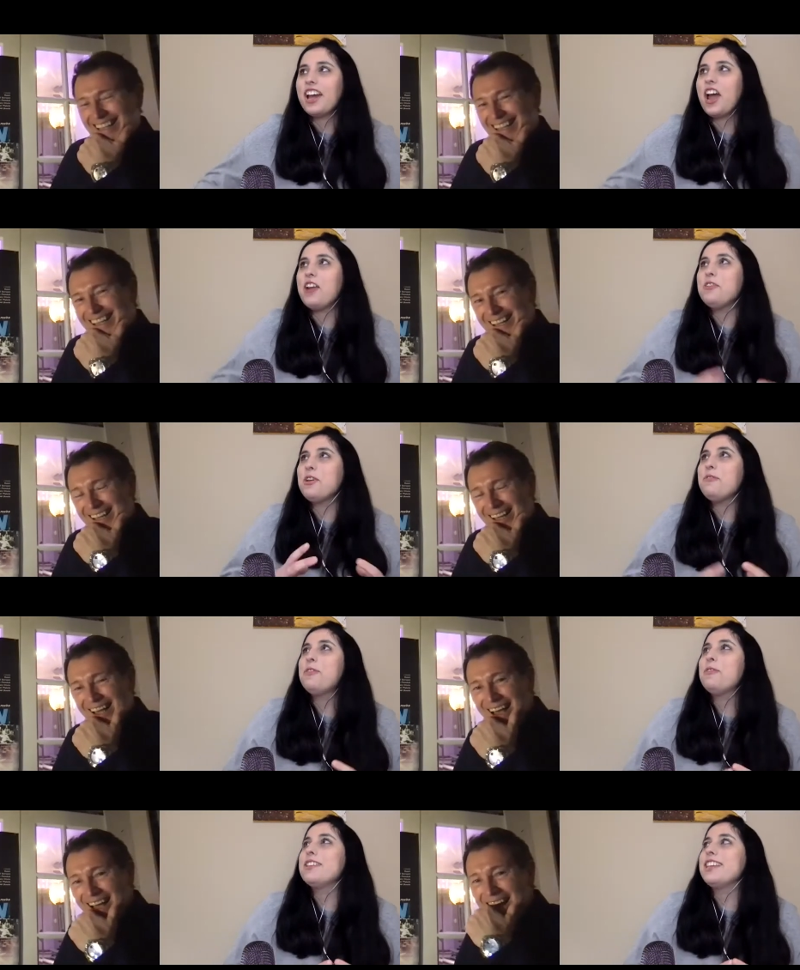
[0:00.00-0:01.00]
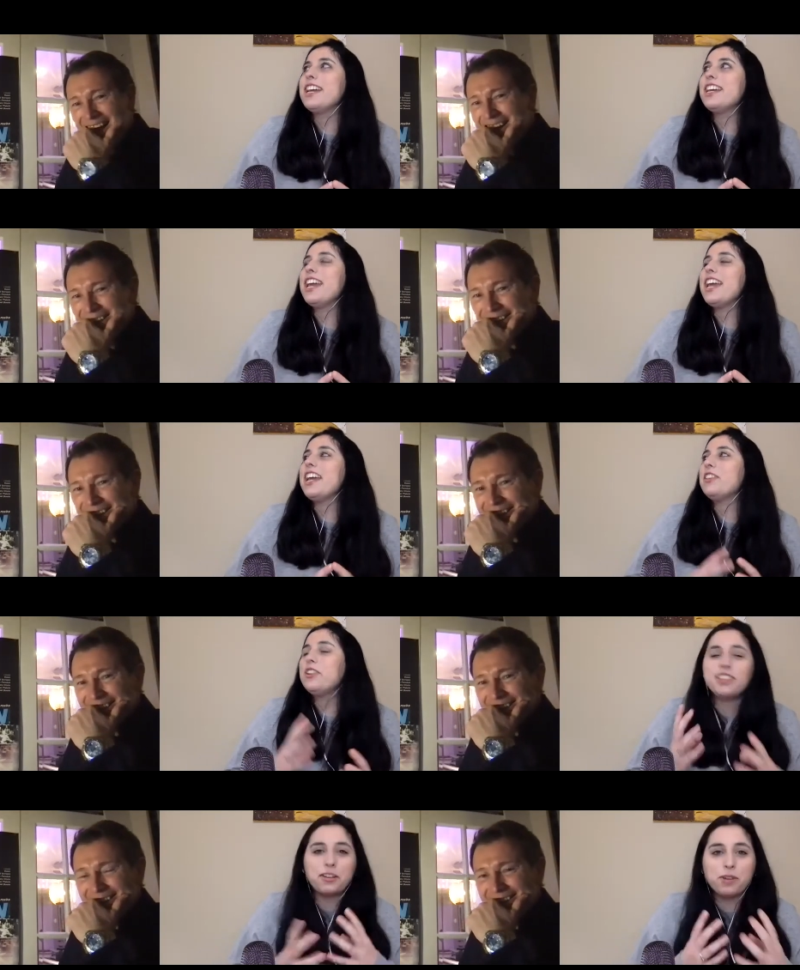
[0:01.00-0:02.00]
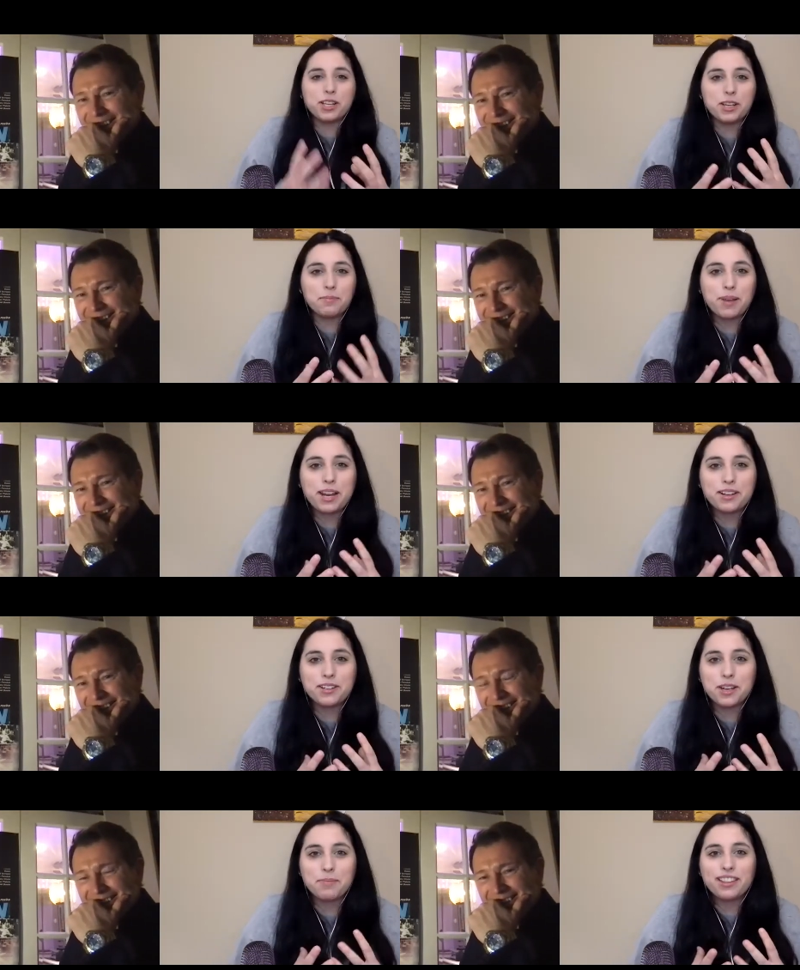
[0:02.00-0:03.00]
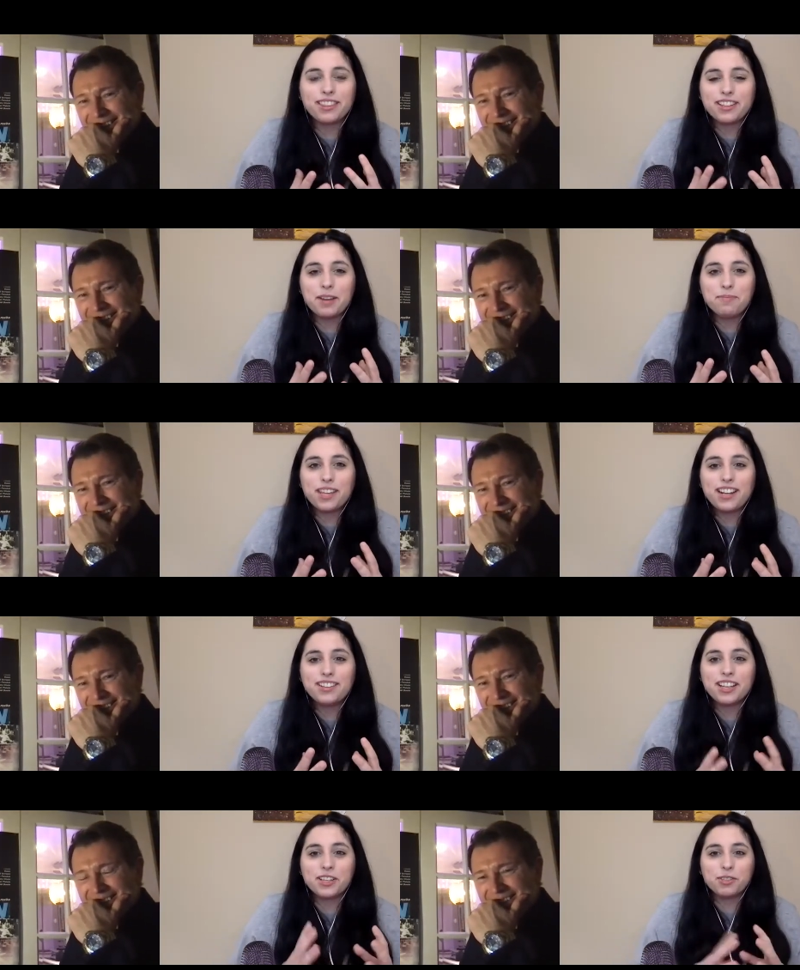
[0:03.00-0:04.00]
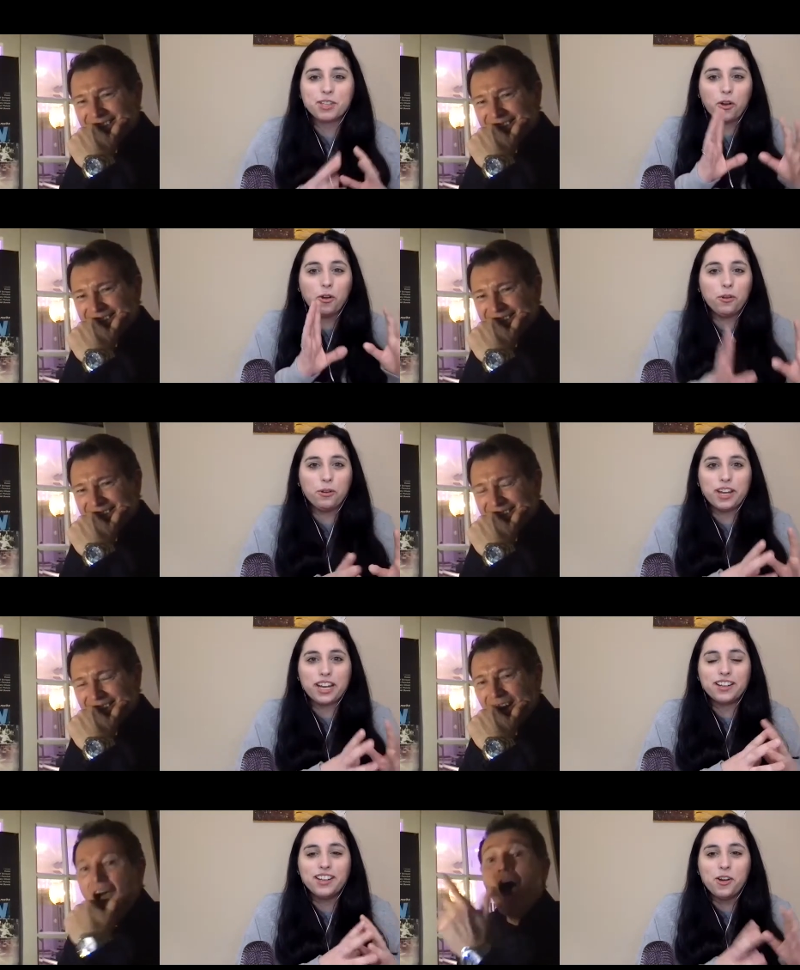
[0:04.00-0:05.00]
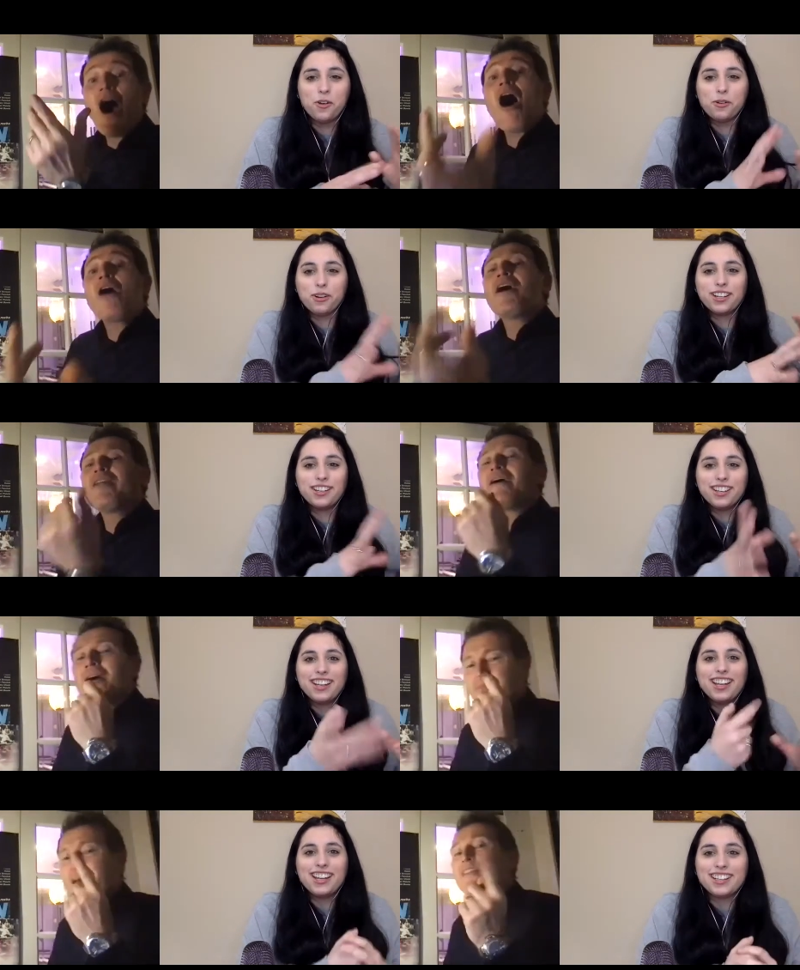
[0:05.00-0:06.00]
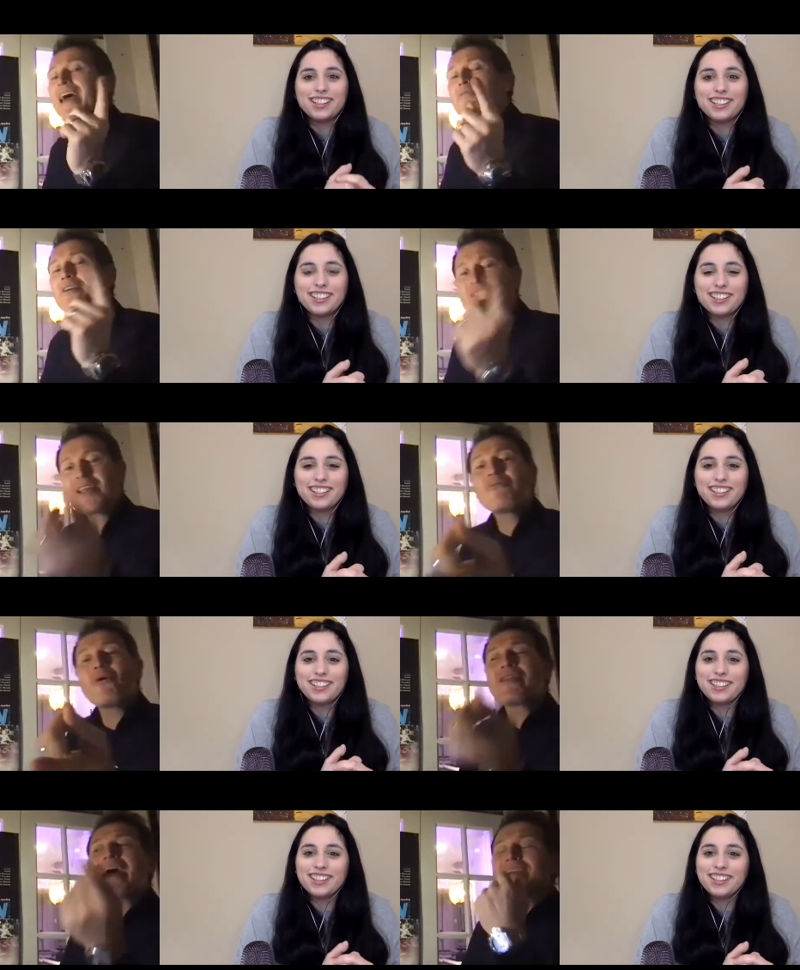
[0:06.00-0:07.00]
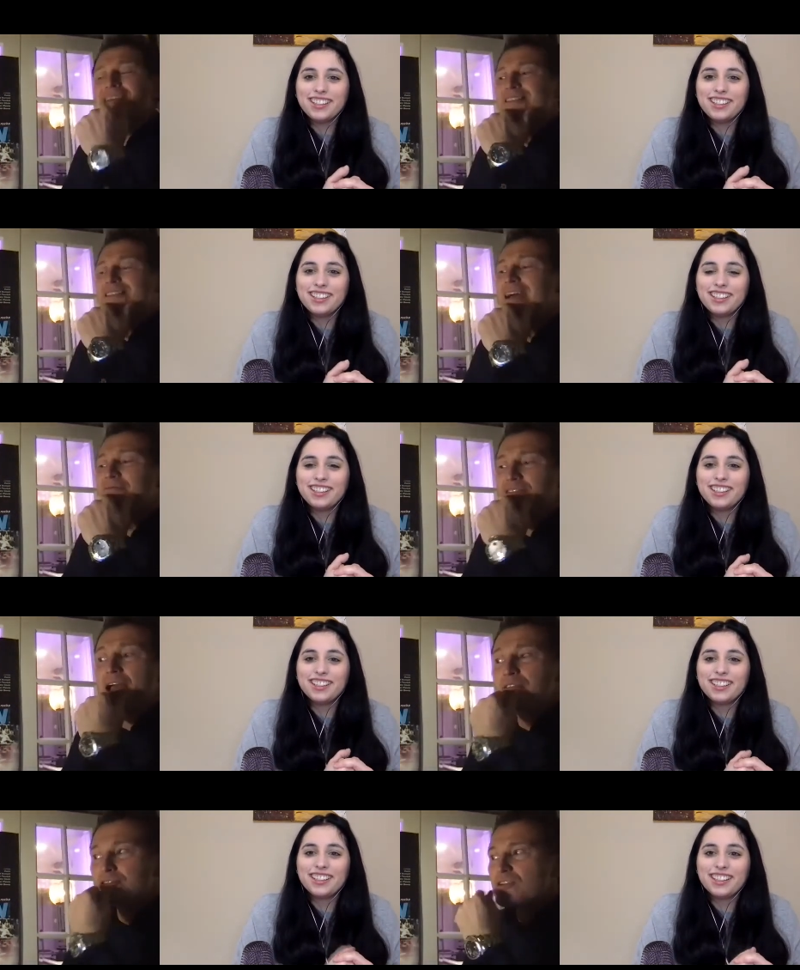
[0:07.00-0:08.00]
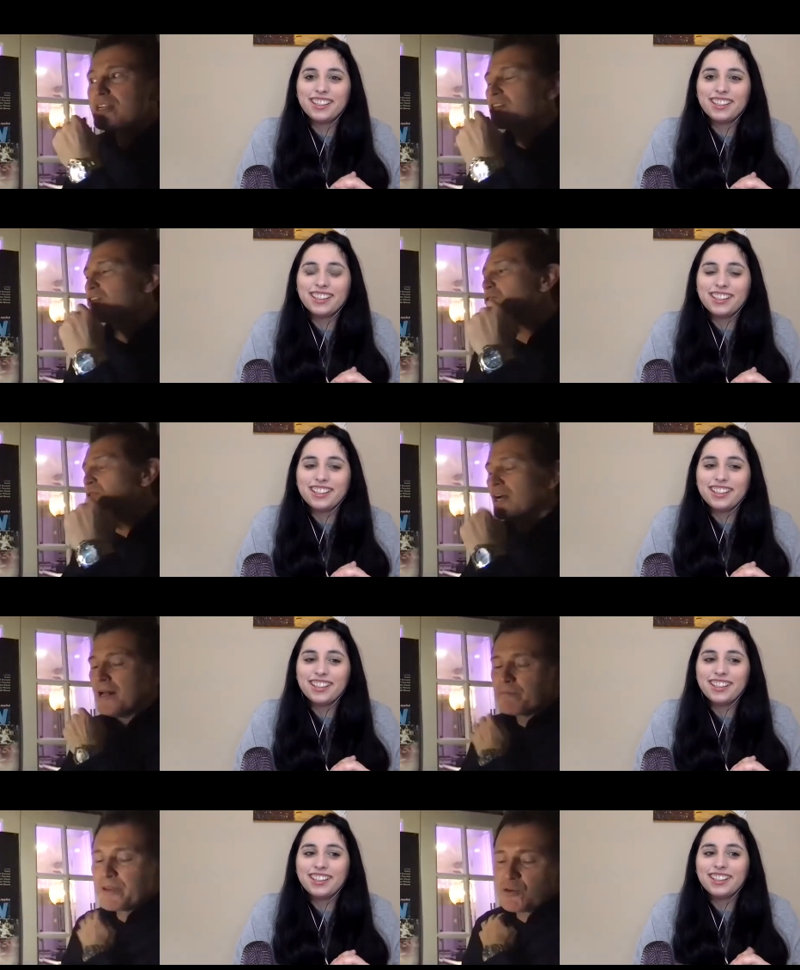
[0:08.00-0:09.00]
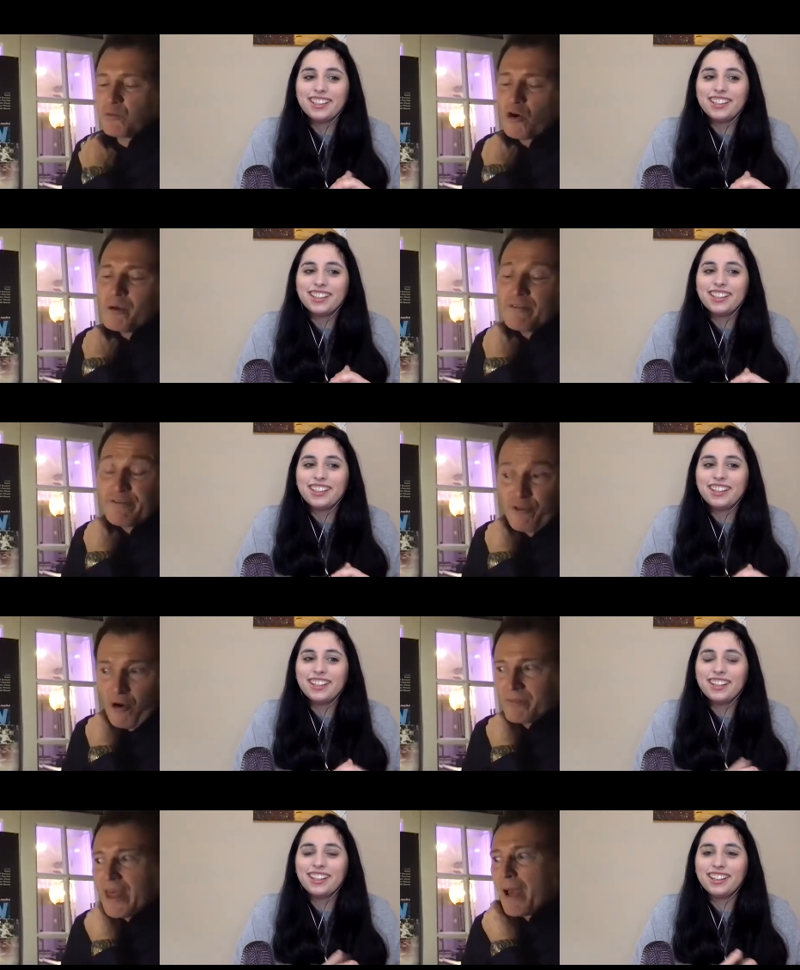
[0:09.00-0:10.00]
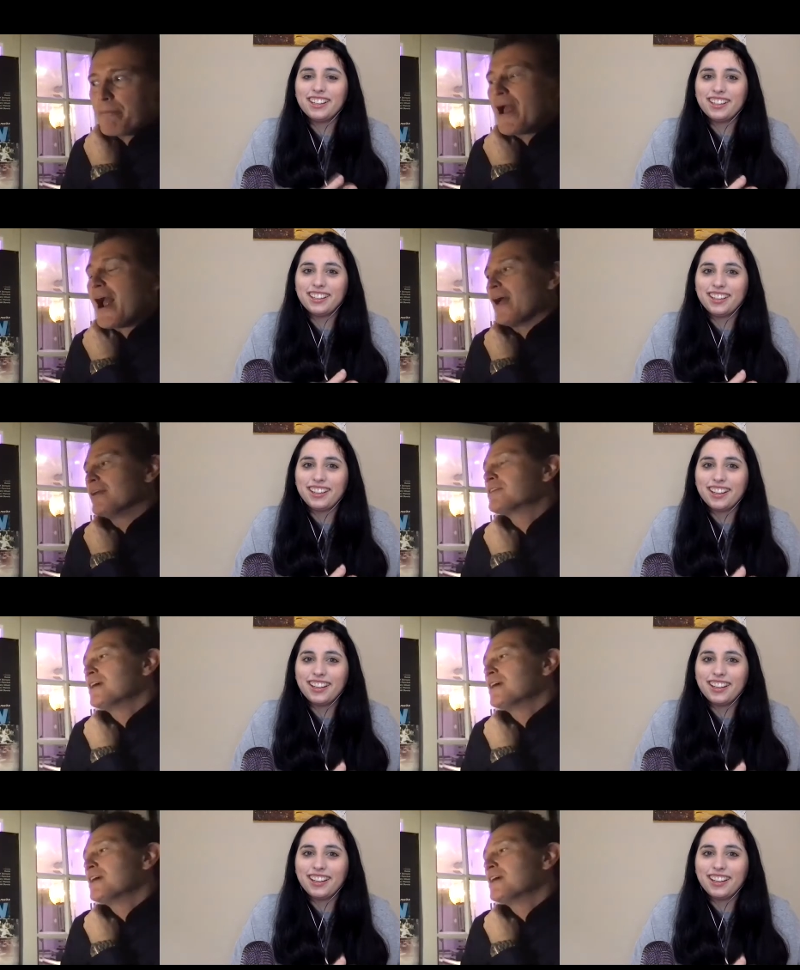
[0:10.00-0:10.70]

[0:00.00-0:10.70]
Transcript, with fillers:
Speaker 1: I don't know if it was like a, it looked like one of the pandemic type things. Like there was like a whole like.
Speaker 2: Oh no, that that that uh, no, what that is that that was really cool. There's a woman from that band